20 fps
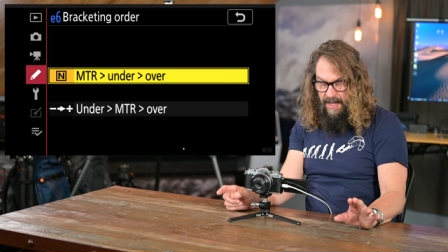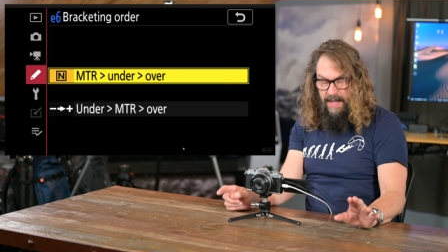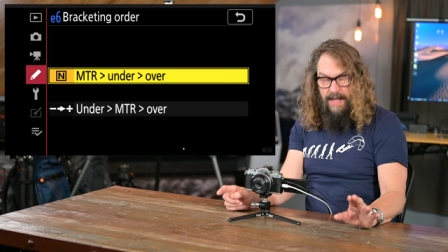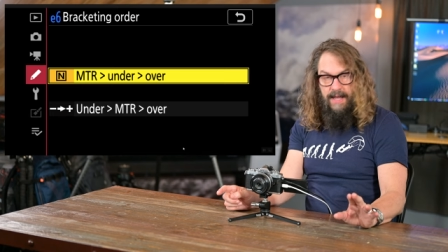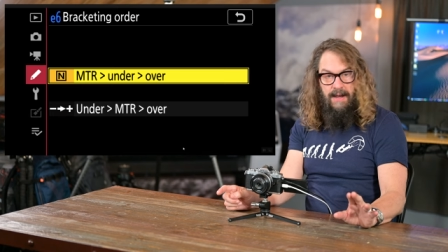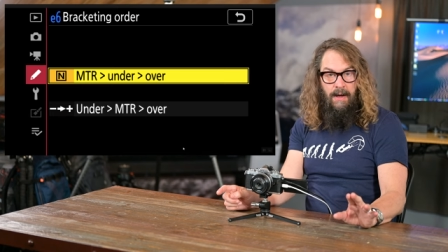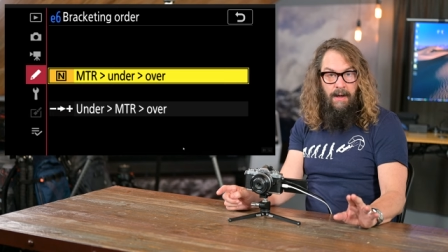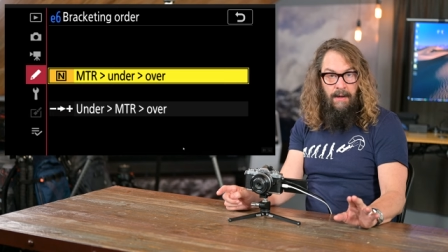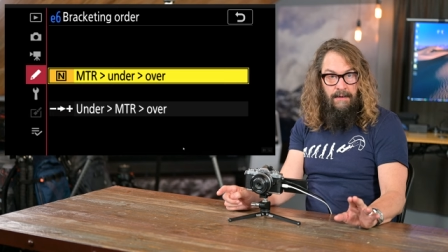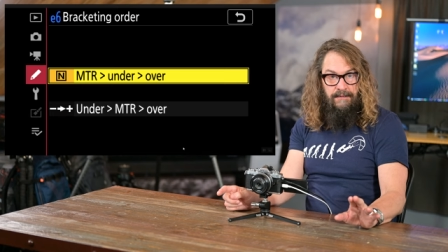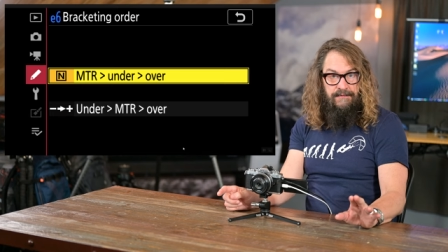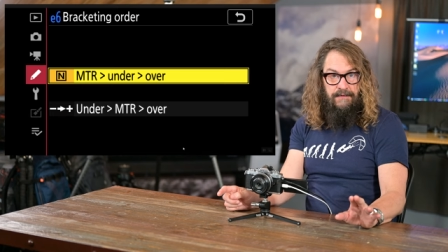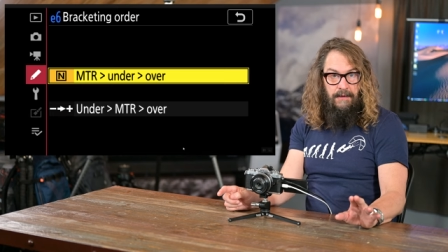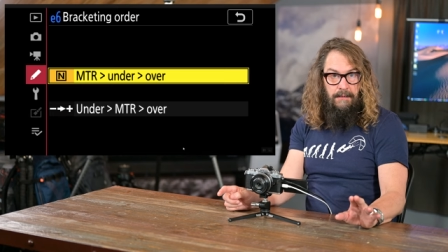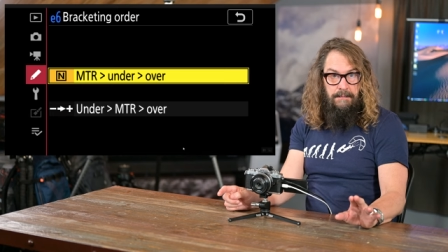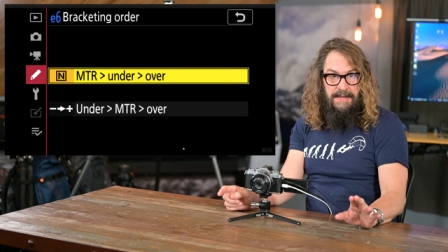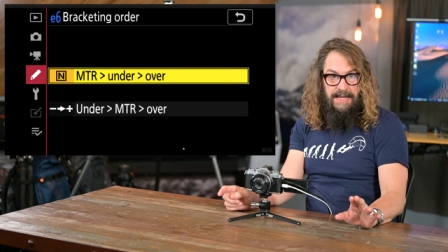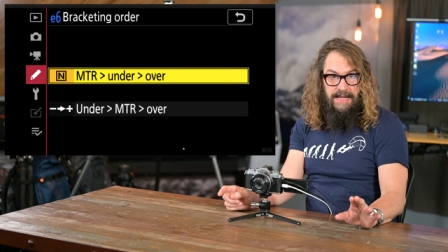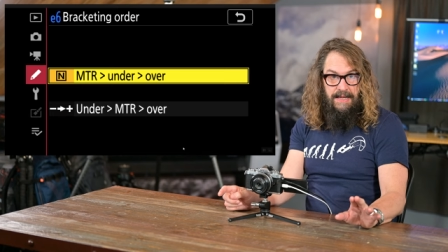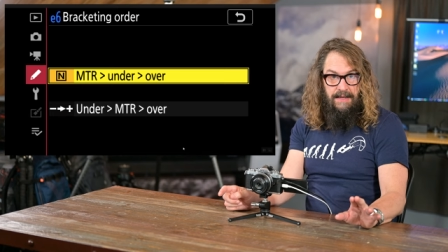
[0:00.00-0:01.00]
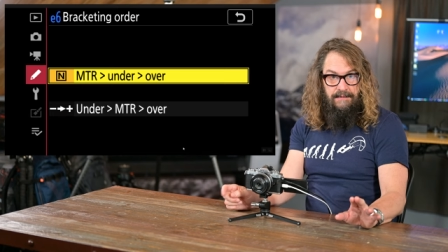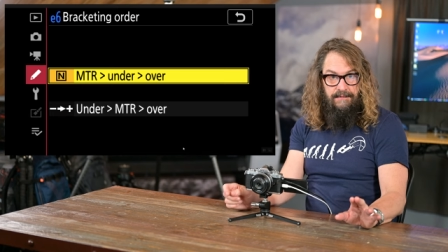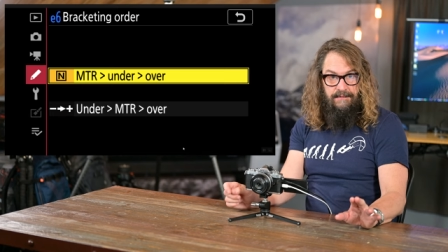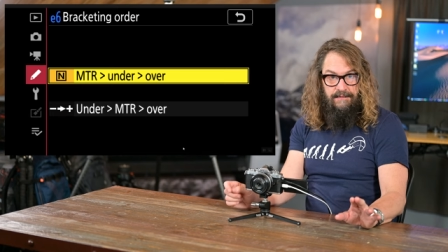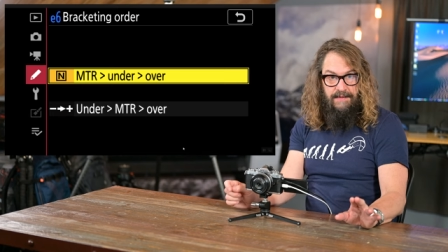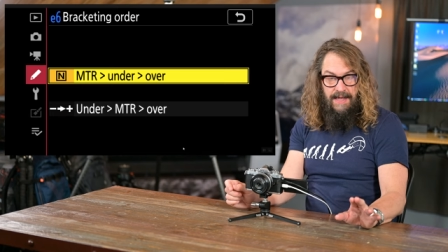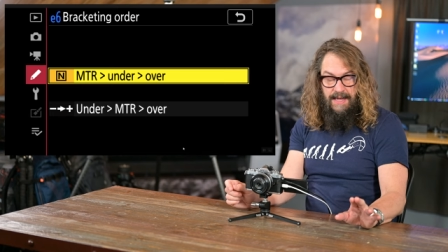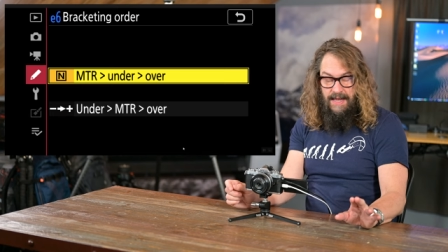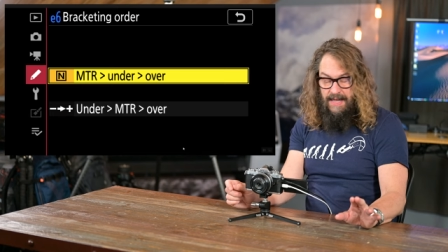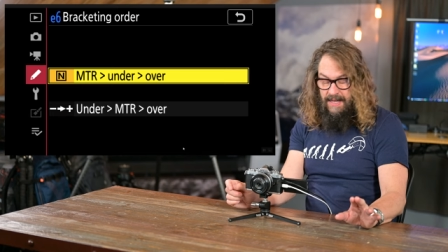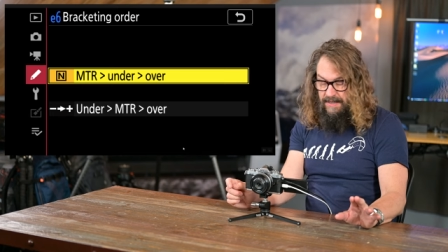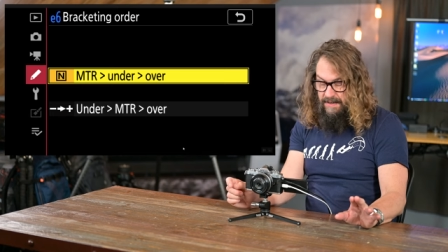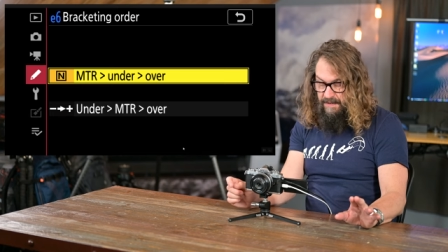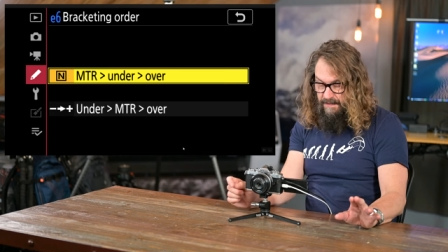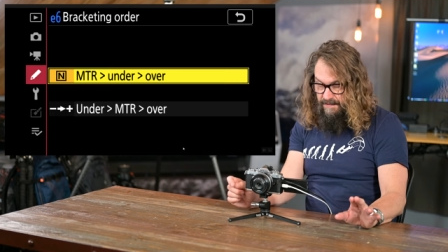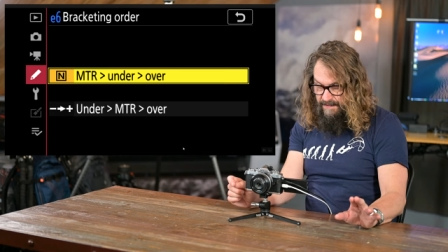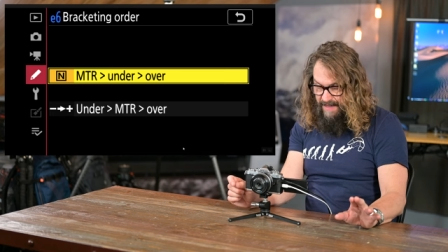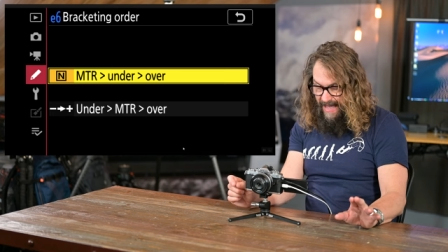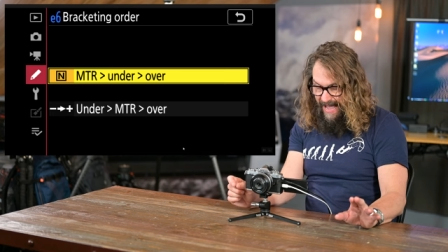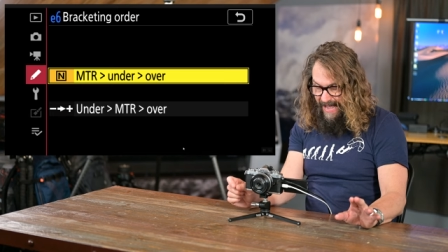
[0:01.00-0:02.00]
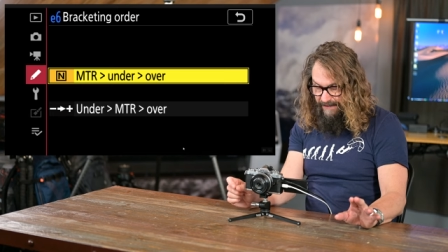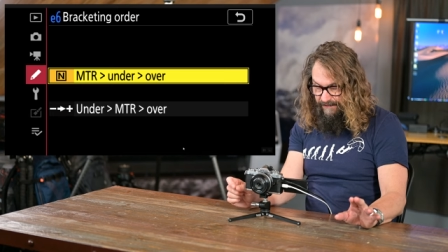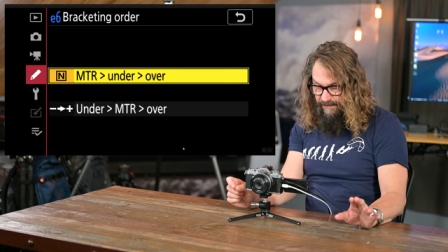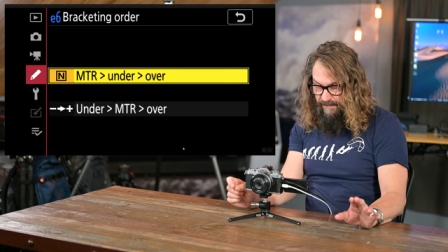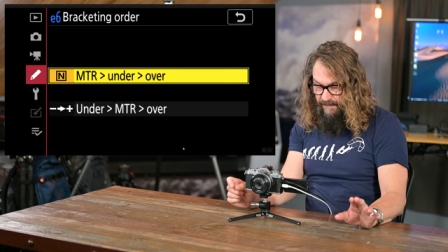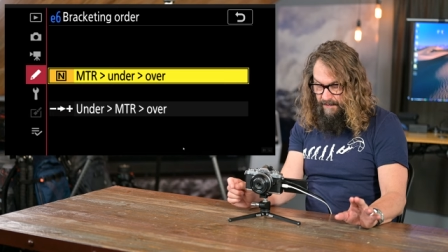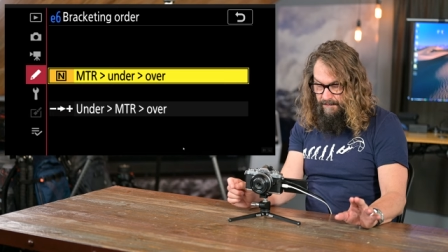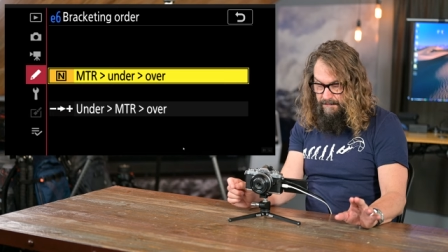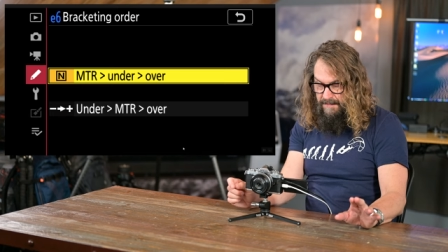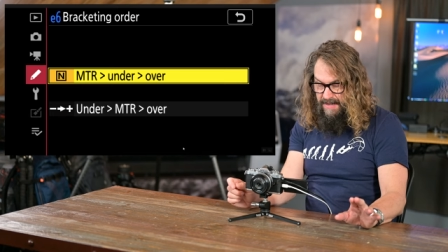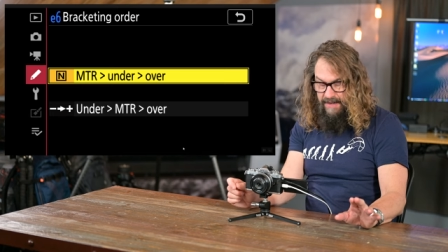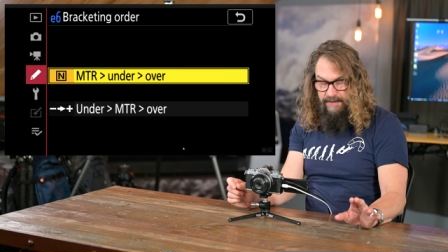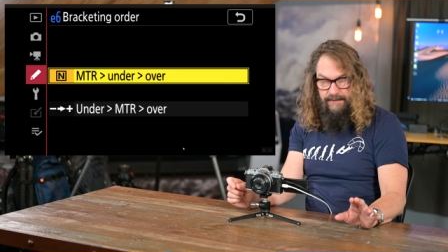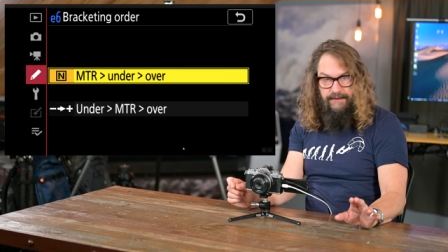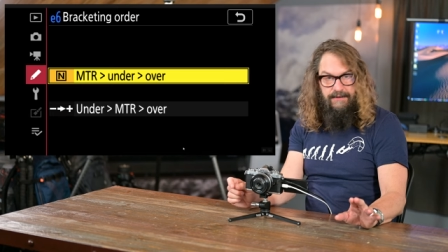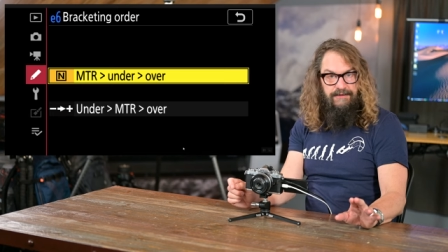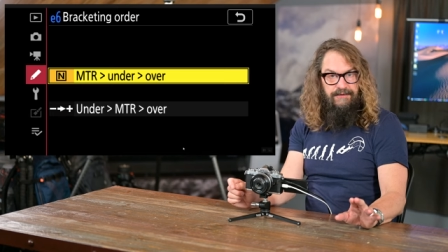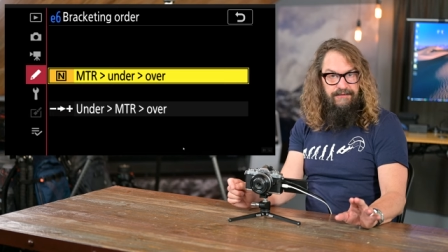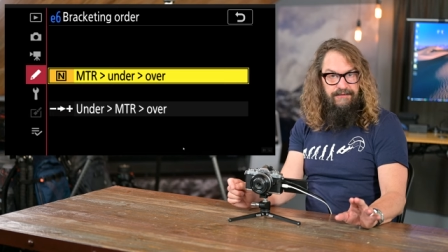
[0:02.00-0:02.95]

It also means that that's the metered